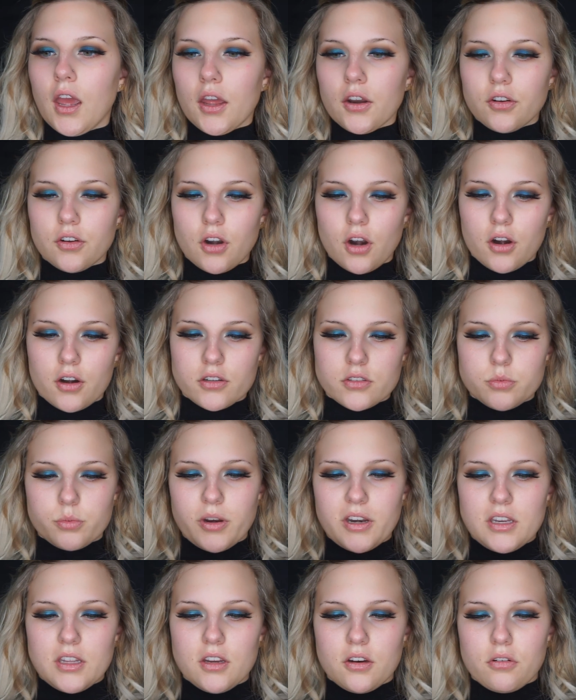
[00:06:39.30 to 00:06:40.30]
NARS
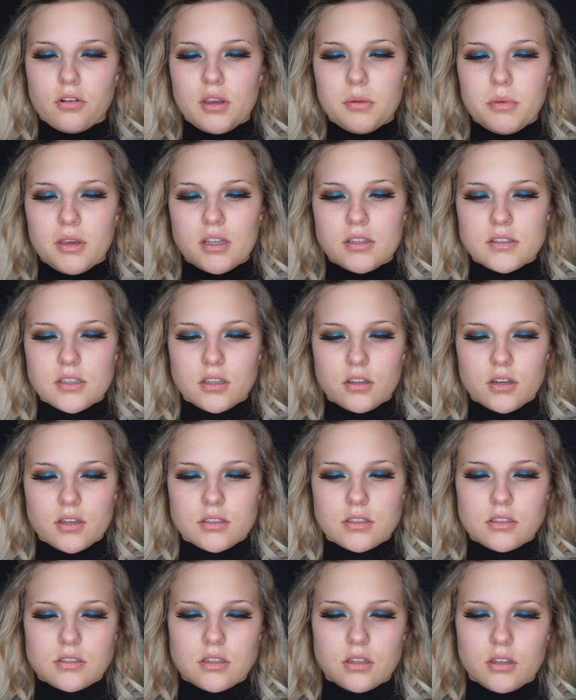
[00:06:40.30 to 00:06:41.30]
Radiant Creamy Concealer
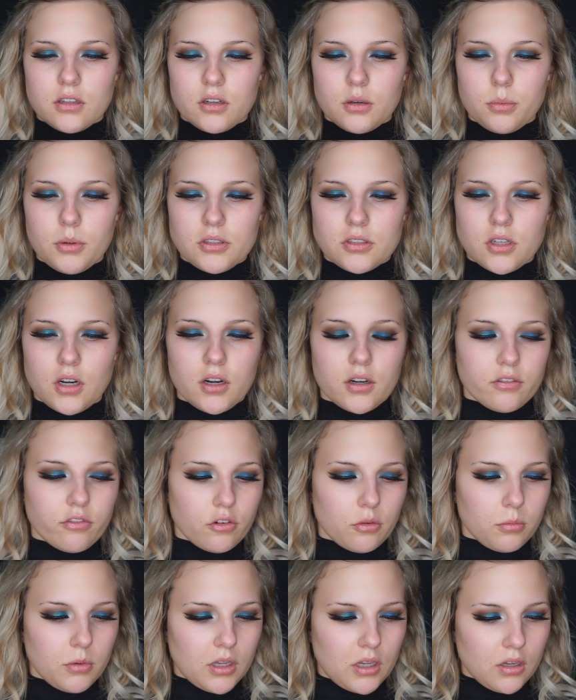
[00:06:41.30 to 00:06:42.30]
because it's a little bit dark
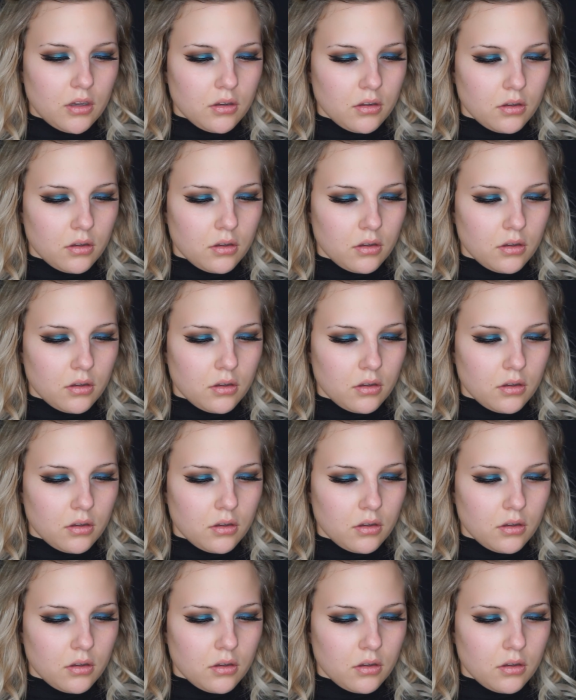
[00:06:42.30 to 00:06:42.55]
for me.